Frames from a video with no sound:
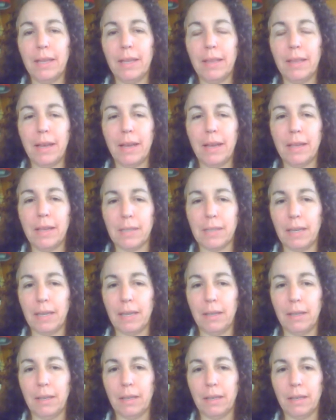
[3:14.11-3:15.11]
that has a
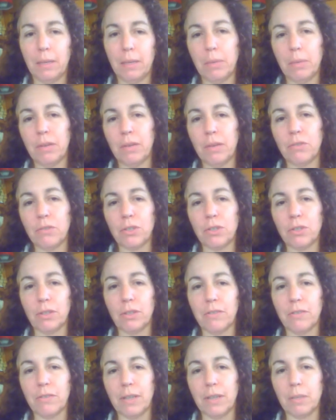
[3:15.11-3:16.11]
healing and beneficial
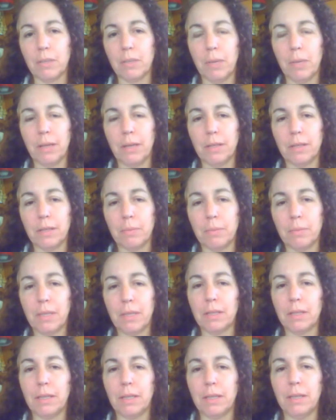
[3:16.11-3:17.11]
effect upon us
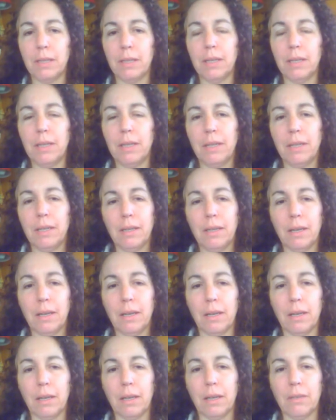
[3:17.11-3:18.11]
mentally,
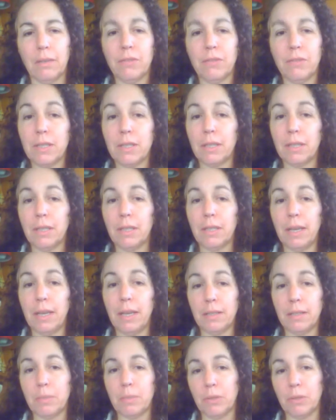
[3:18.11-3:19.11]
physically,
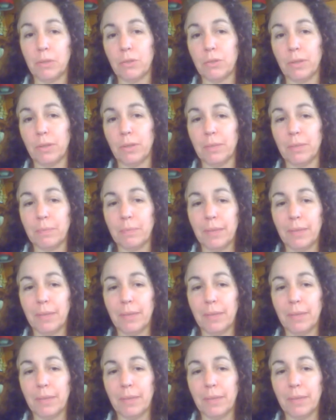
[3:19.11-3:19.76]
and spiritually.